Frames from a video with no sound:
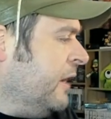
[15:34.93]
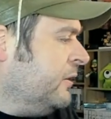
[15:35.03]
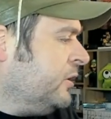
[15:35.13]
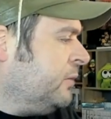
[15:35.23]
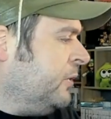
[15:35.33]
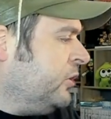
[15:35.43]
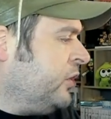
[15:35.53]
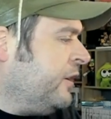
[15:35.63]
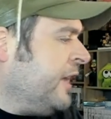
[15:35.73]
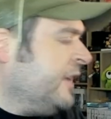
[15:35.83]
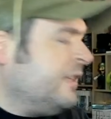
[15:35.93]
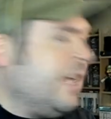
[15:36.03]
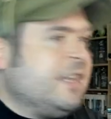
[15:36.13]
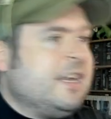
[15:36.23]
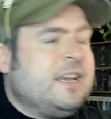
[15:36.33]
uh, just while I showcase
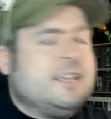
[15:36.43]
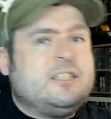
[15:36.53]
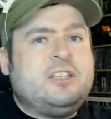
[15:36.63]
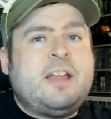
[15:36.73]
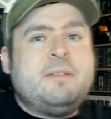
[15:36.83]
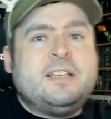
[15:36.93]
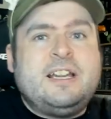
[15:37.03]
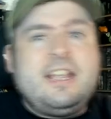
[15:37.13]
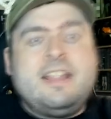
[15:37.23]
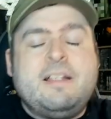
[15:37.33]
that then. It is a shame I didn't get